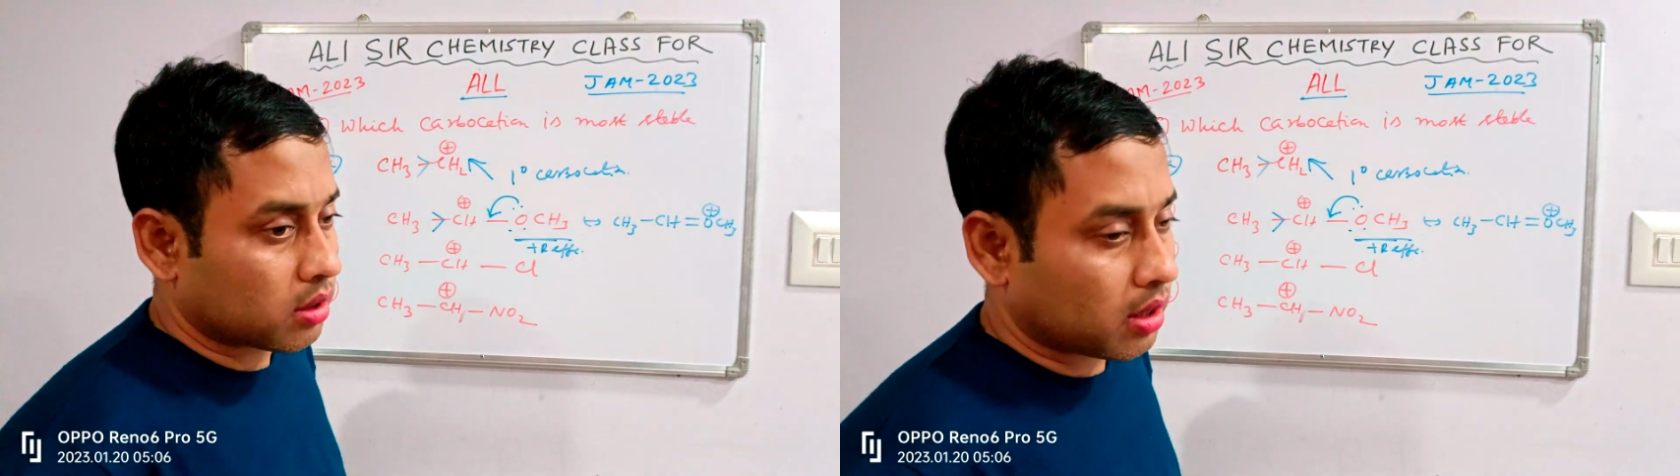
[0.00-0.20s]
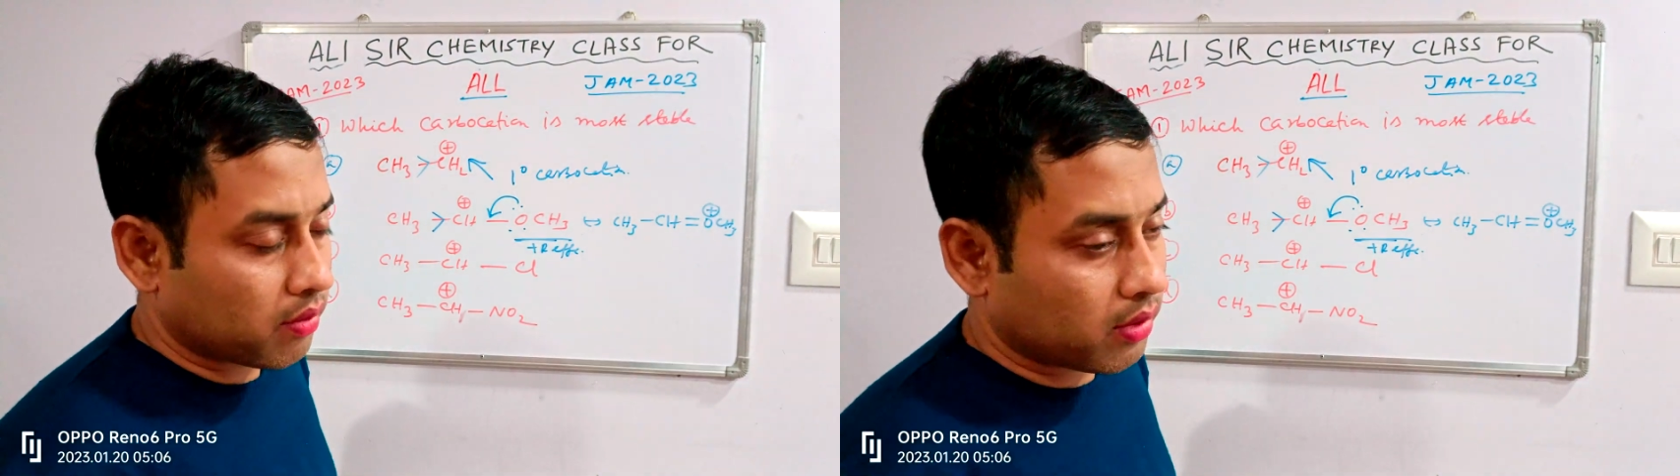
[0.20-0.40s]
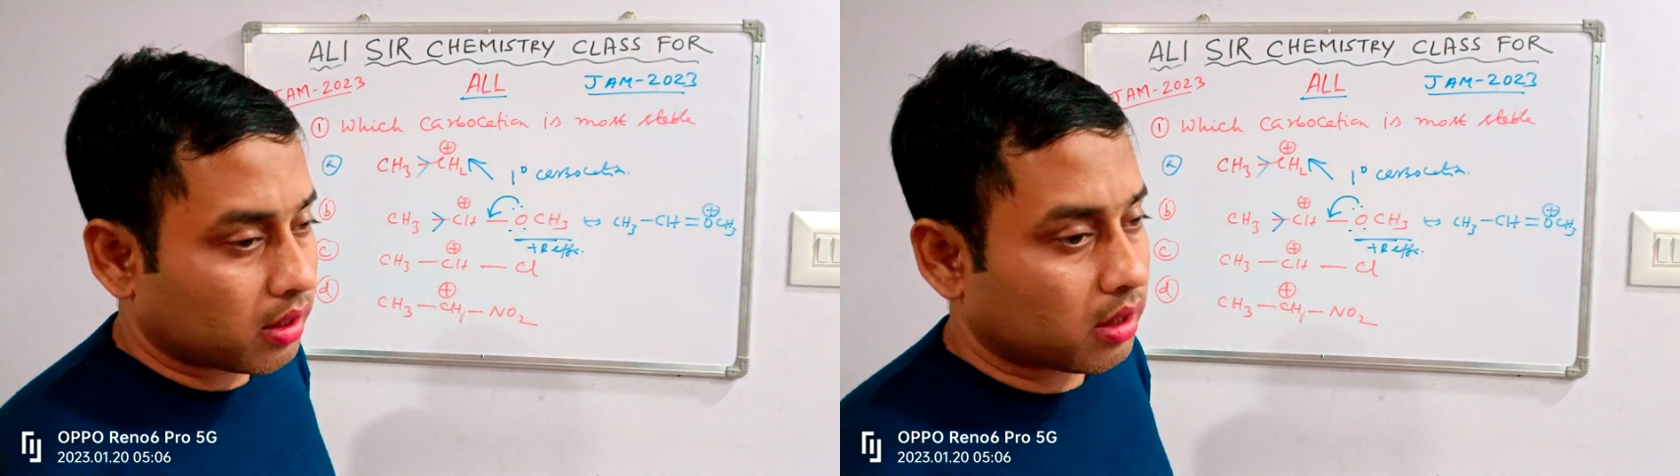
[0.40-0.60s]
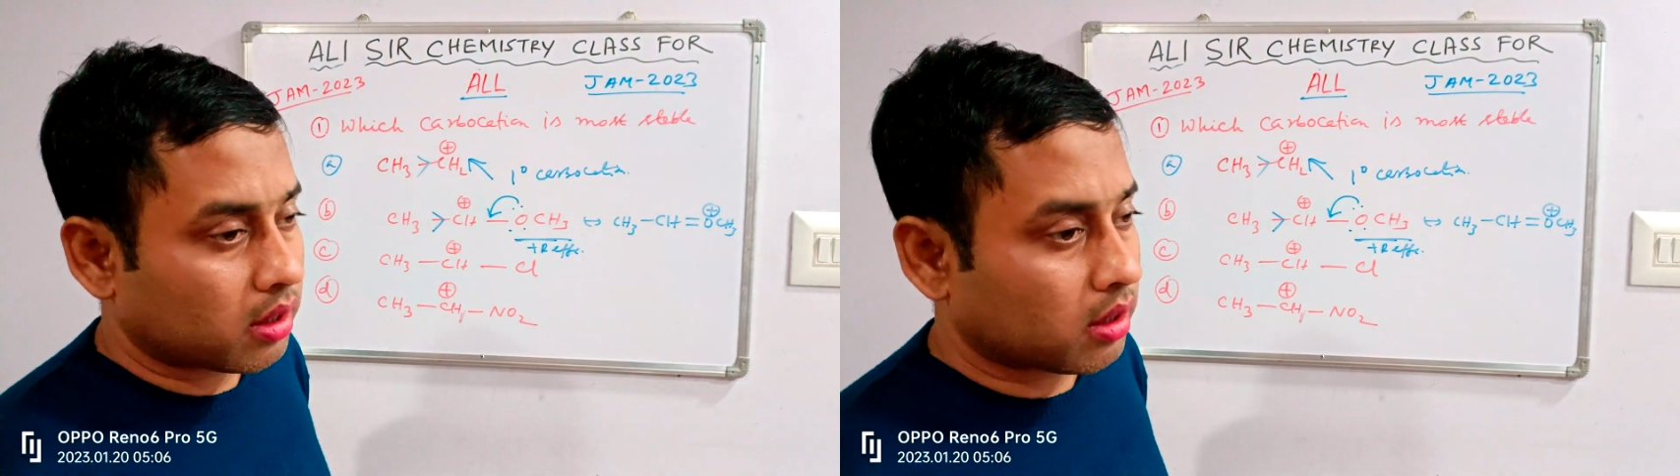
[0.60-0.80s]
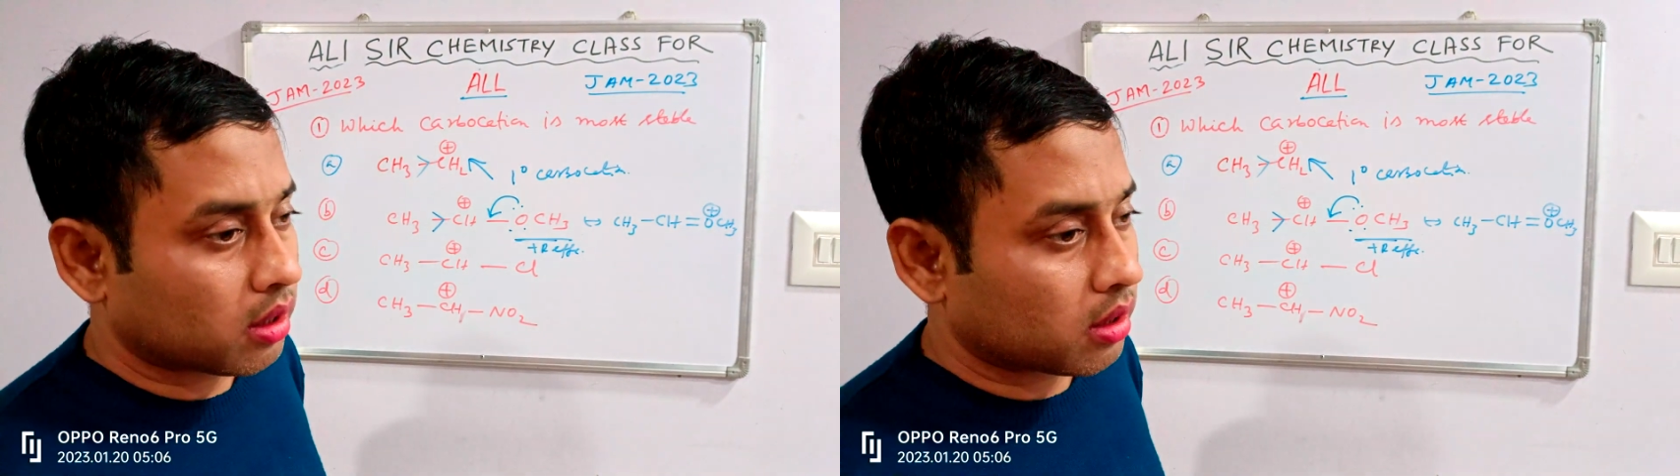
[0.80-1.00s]
sulfur.
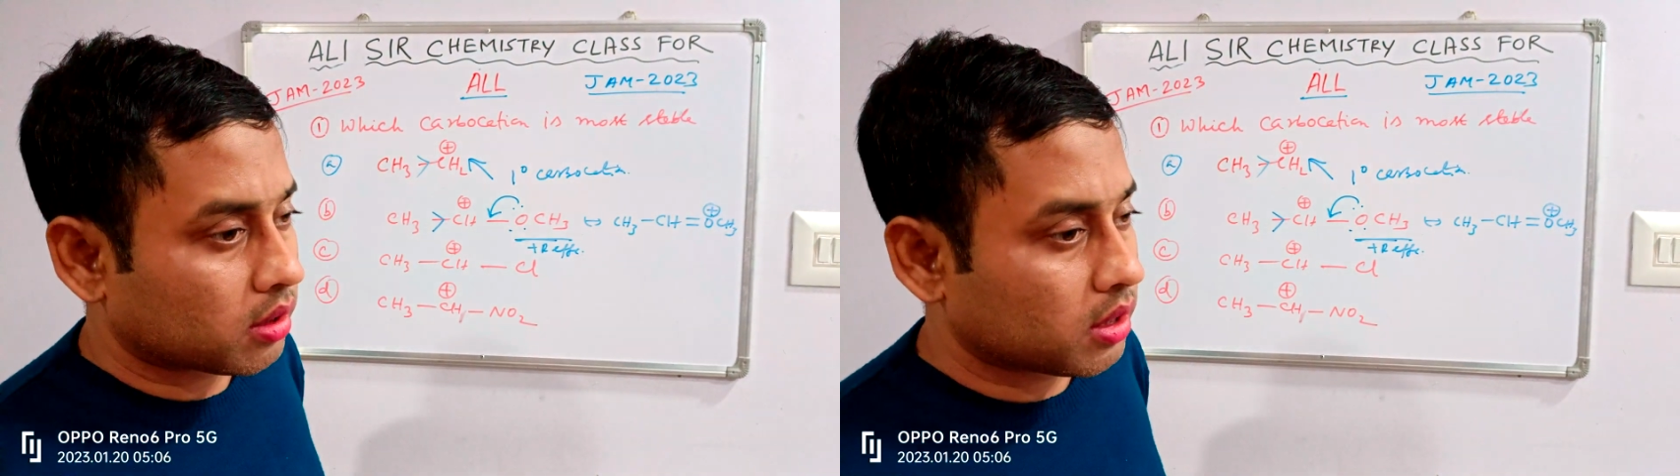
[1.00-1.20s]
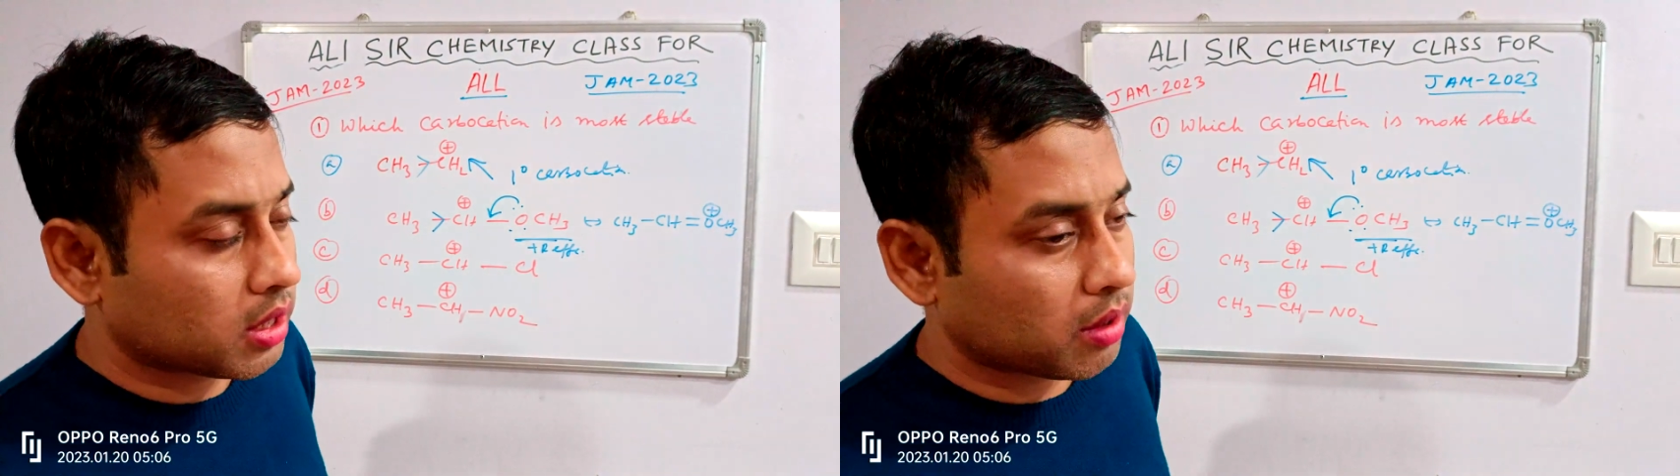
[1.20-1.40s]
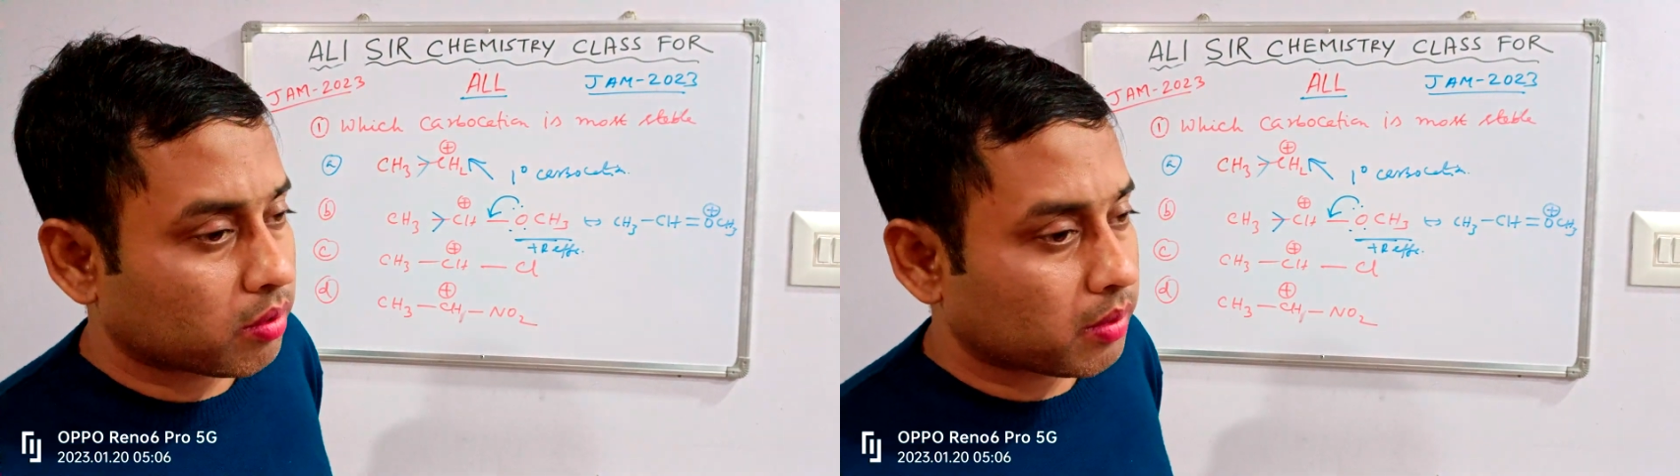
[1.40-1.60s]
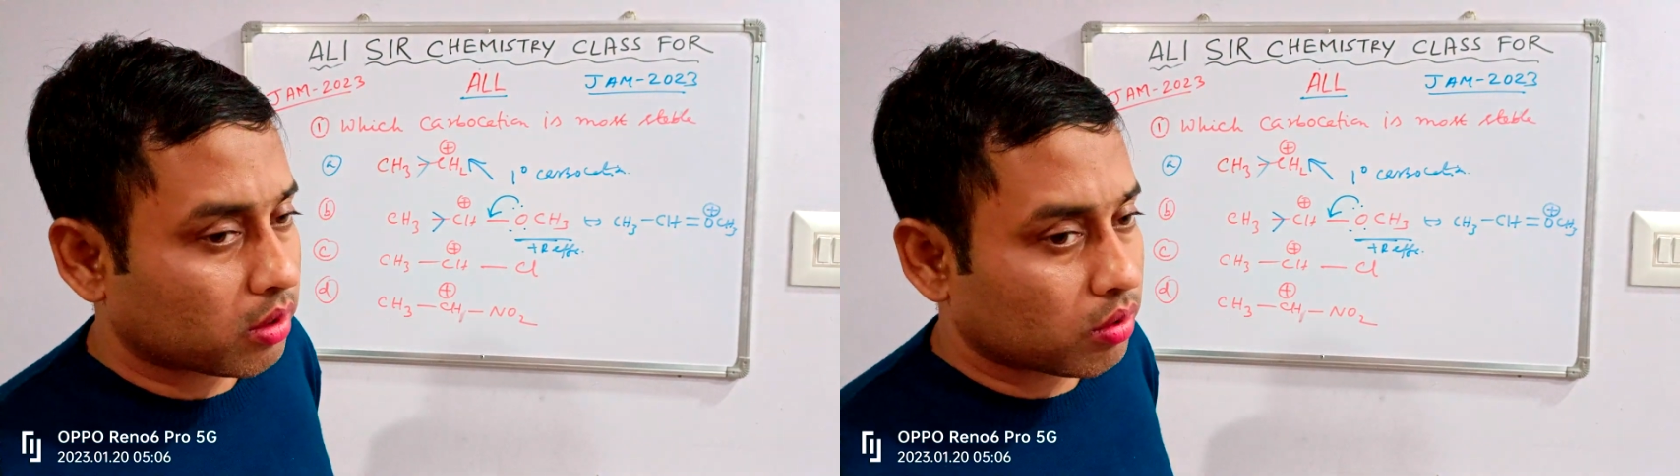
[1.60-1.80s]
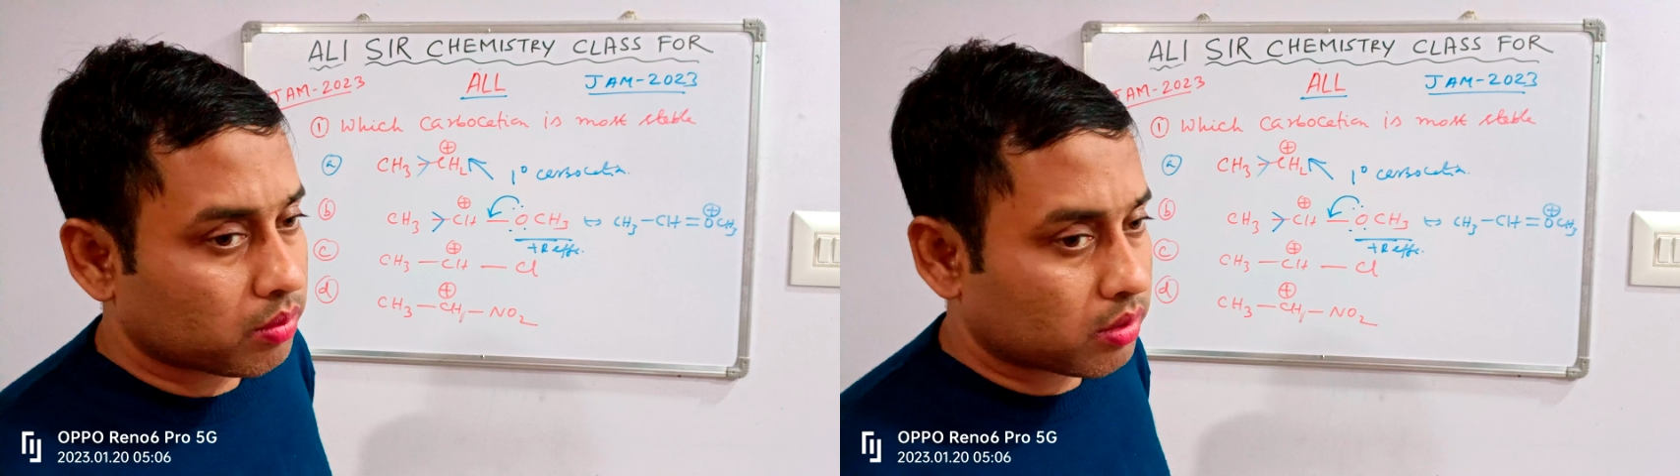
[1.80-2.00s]
These type of
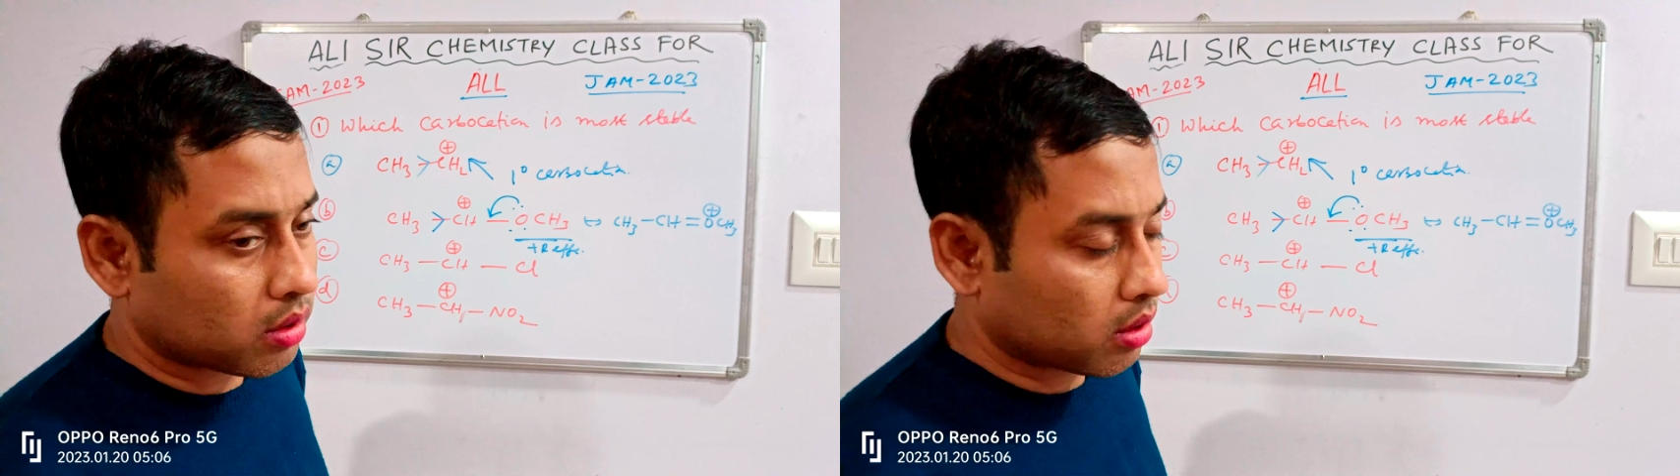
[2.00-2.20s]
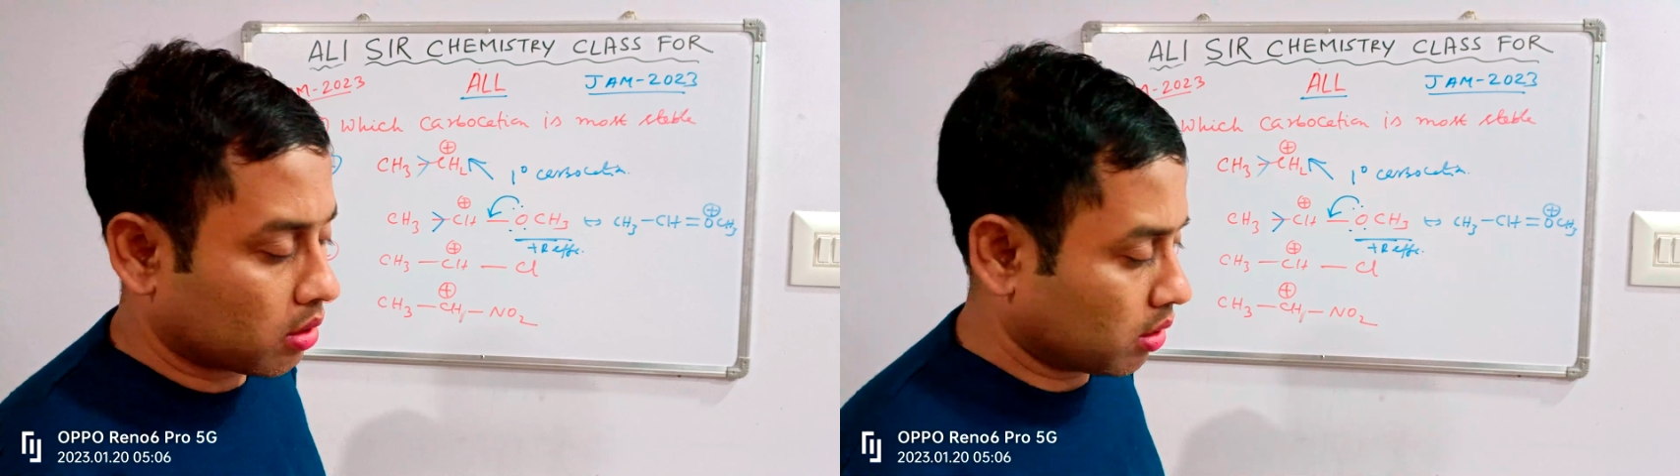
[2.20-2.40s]
atoms